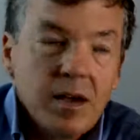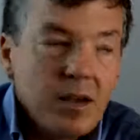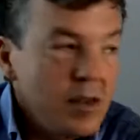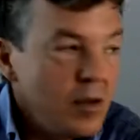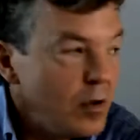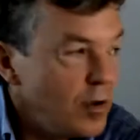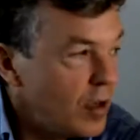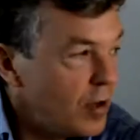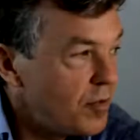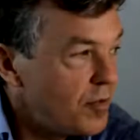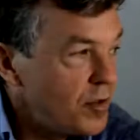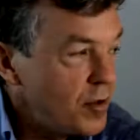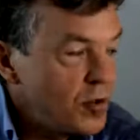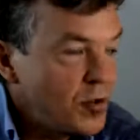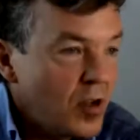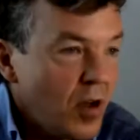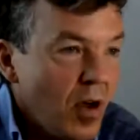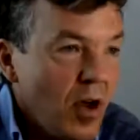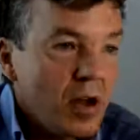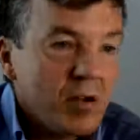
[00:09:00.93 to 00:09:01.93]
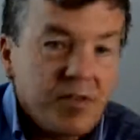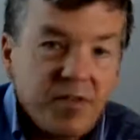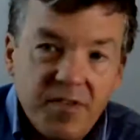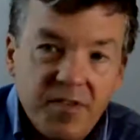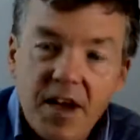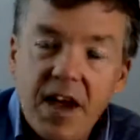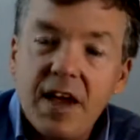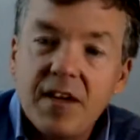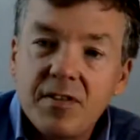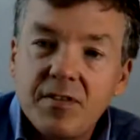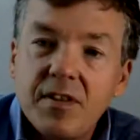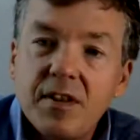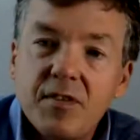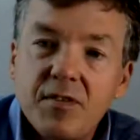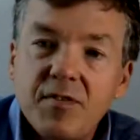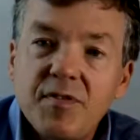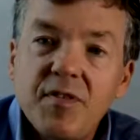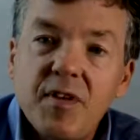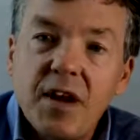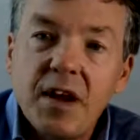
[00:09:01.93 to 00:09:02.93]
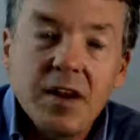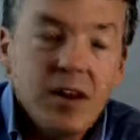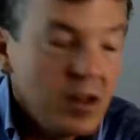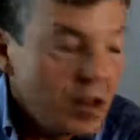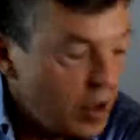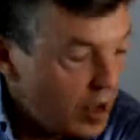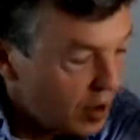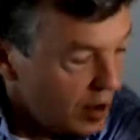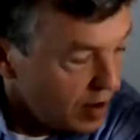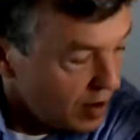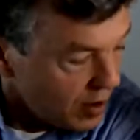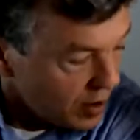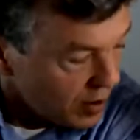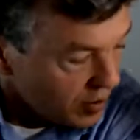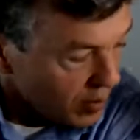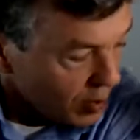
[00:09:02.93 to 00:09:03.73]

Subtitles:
Okay. If you talk fast, that's fine. And the